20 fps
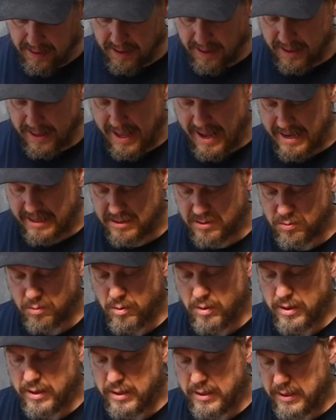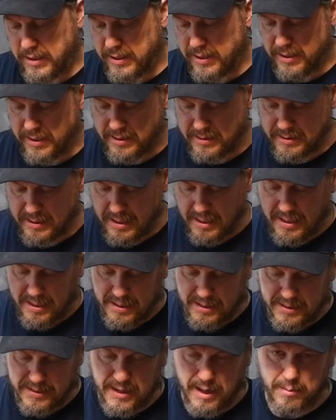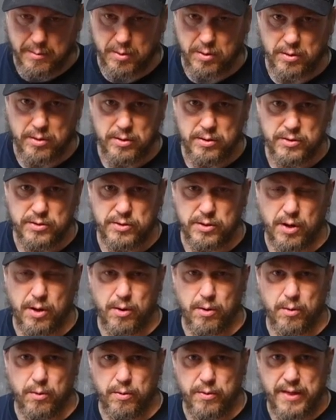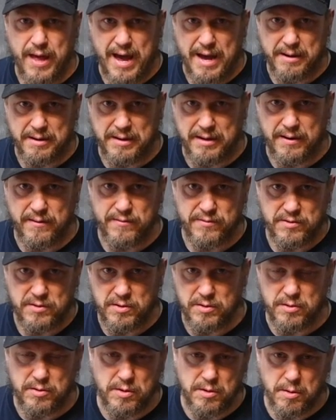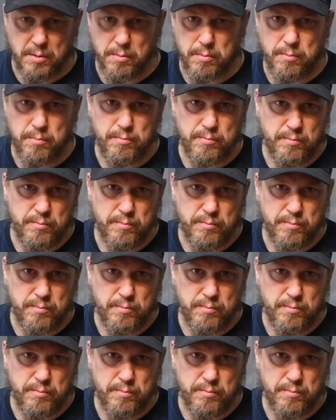the last one is double, so that gives the